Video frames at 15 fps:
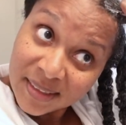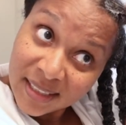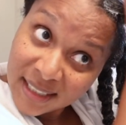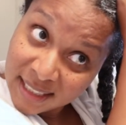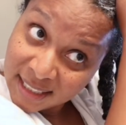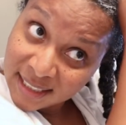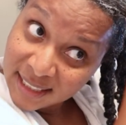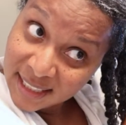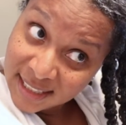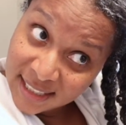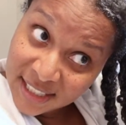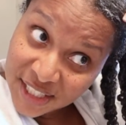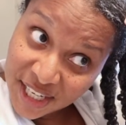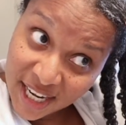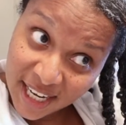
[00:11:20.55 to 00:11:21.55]
Ain't nothing
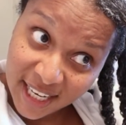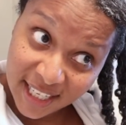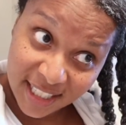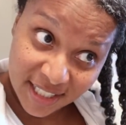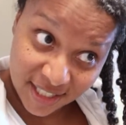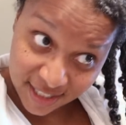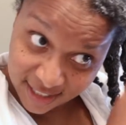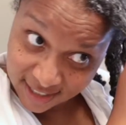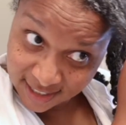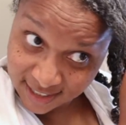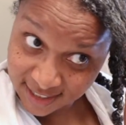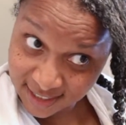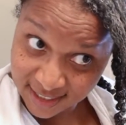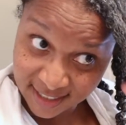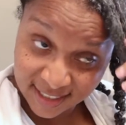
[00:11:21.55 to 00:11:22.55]
changed.
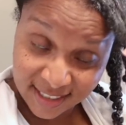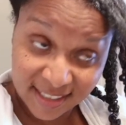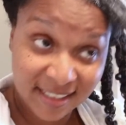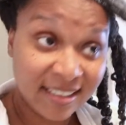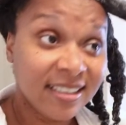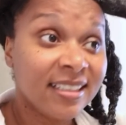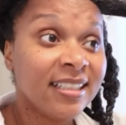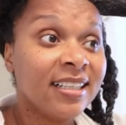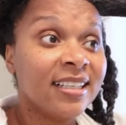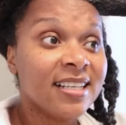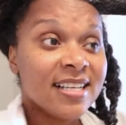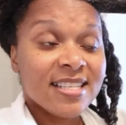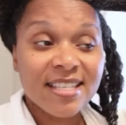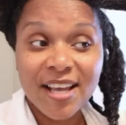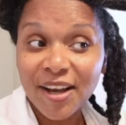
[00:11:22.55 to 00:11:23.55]

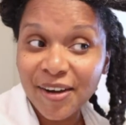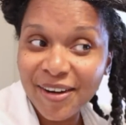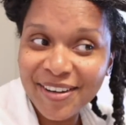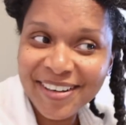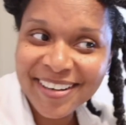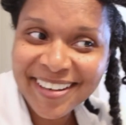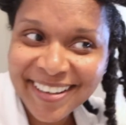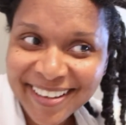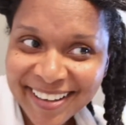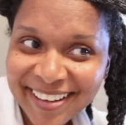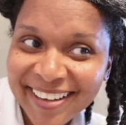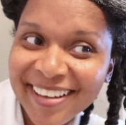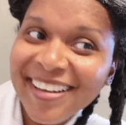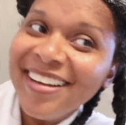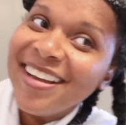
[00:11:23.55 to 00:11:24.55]
So,
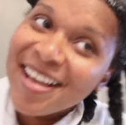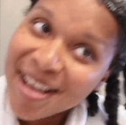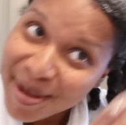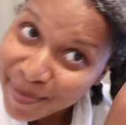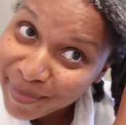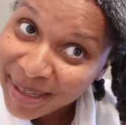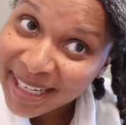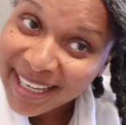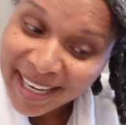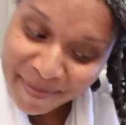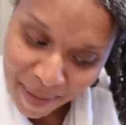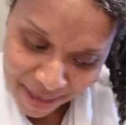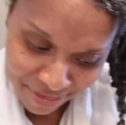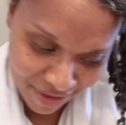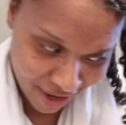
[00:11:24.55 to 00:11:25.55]
meaning
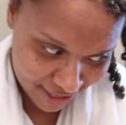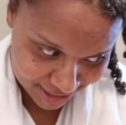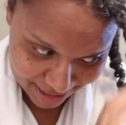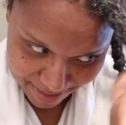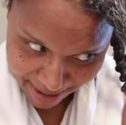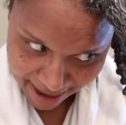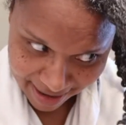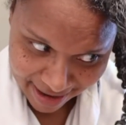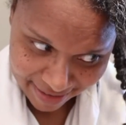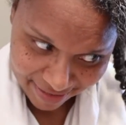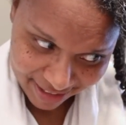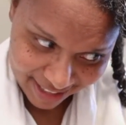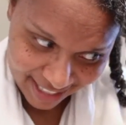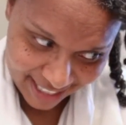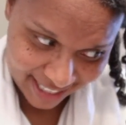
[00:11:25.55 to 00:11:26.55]
my thoughts about
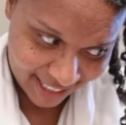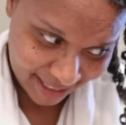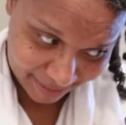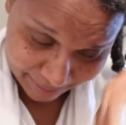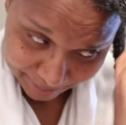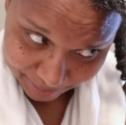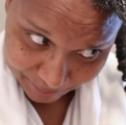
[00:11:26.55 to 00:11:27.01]
everything.